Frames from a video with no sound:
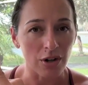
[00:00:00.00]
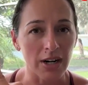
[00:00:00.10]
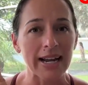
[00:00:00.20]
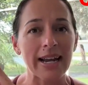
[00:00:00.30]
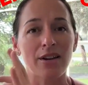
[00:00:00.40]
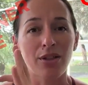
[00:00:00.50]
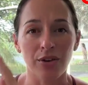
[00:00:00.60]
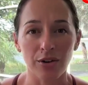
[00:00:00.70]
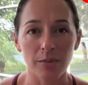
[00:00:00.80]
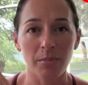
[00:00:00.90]
grade,
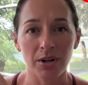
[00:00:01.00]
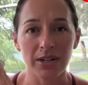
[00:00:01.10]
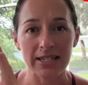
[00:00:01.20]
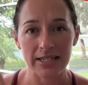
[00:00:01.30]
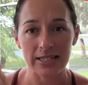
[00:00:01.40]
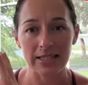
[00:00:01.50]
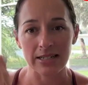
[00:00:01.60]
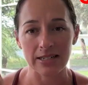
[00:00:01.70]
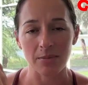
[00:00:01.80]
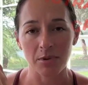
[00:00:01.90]
third party
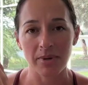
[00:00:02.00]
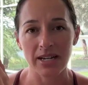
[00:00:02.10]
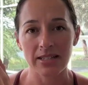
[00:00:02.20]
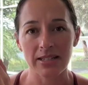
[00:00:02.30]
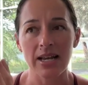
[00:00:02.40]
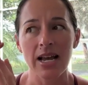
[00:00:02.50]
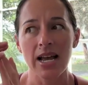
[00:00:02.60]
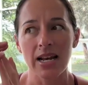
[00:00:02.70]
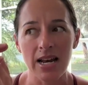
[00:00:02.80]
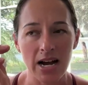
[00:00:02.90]
tested supplements,
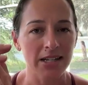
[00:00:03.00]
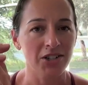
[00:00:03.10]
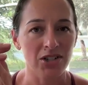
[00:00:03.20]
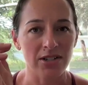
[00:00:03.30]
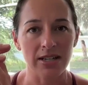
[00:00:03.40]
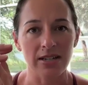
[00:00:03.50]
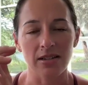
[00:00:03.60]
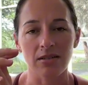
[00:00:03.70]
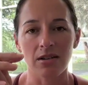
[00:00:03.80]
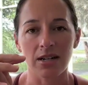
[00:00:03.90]
not just things
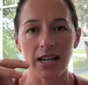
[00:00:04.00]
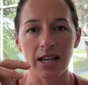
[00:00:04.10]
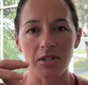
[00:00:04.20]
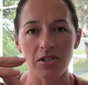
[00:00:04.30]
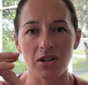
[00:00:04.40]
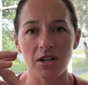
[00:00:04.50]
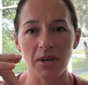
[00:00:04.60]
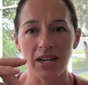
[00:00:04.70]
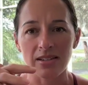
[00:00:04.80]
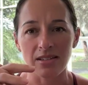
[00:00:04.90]
that are on Amazon,
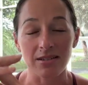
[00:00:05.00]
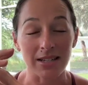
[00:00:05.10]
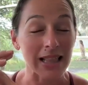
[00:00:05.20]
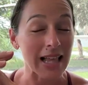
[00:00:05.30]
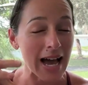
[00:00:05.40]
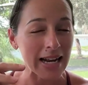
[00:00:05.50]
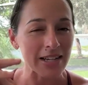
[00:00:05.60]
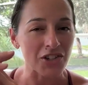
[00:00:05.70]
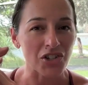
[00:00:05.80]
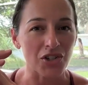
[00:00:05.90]
because there's a lot of
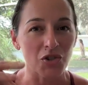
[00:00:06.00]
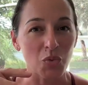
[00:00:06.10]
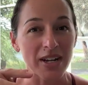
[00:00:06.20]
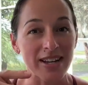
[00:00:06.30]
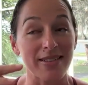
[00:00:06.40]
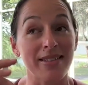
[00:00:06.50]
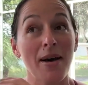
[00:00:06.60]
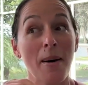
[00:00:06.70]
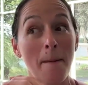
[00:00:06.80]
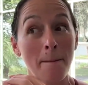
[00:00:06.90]
issues with
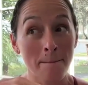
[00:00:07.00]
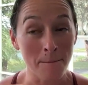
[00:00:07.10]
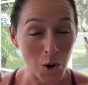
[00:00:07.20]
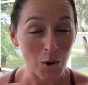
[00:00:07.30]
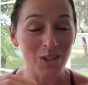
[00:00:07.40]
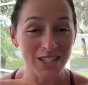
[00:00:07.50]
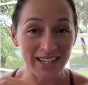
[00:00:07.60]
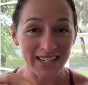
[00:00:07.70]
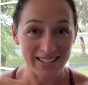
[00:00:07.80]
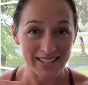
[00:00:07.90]
mold
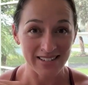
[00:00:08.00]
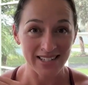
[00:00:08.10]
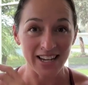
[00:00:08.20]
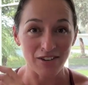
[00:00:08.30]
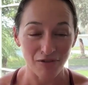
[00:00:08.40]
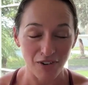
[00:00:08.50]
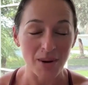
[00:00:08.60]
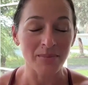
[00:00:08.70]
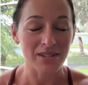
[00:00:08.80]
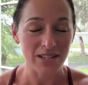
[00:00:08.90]
toxicity
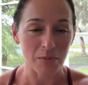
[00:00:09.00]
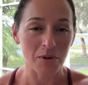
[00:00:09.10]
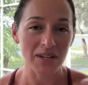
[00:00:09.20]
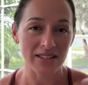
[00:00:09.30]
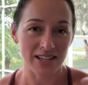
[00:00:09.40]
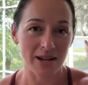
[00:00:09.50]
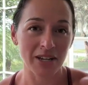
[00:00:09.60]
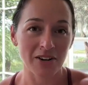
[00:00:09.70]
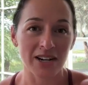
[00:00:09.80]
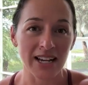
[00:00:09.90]
from supplements
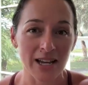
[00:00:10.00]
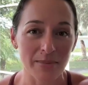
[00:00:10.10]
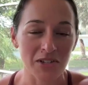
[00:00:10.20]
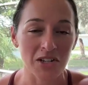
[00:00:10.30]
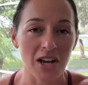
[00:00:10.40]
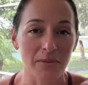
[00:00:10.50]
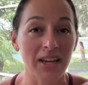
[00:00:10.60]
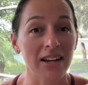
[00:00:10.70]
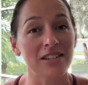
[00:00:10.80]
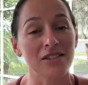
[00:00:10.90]
coming on Amazon
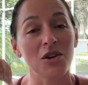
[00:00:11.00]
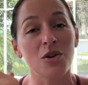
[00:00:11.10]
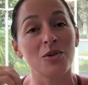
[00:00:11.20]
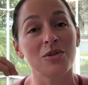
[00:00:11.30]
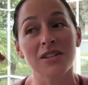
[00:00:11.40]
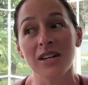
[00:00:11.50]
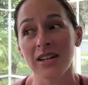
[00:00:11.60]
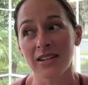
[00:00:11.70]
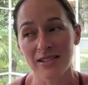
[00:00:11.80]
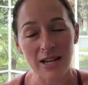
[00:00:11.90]
because those
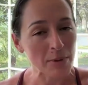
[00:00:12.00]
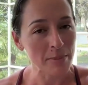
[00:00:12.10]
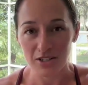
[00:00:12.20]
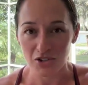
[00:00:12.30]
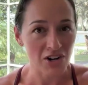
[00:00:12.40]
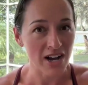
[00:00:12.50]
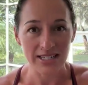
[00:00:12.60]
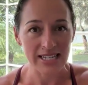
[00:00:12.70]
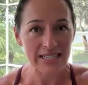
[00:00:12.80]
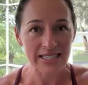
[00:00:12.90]
supplements are
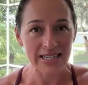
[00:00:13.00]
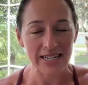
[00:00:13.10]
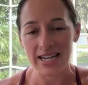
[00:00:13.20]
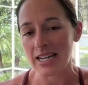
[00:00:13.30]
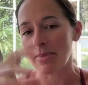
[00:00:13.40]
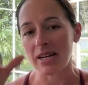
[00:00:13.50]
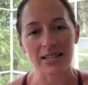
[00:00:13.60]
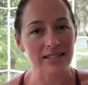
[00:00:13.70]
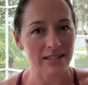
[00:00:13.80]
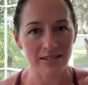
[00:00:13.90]
not tested. Anybody
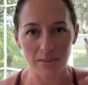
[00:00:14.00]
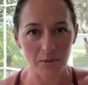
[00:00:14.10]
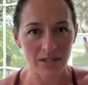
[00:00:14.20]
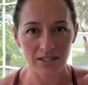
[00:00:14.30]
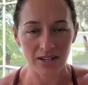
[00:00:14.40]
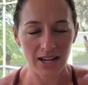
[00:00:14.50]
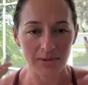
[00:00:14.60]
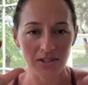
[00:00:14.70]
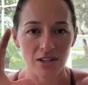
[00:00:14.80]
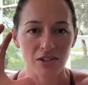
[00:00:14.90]
can sell supplements on
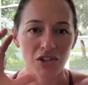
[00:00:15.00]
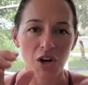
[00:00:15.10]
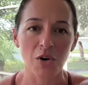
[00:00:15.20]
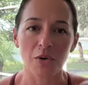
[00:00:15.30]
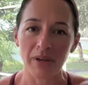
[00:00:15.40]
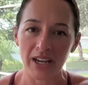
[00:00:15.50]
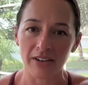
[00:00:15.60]
Amazon, so be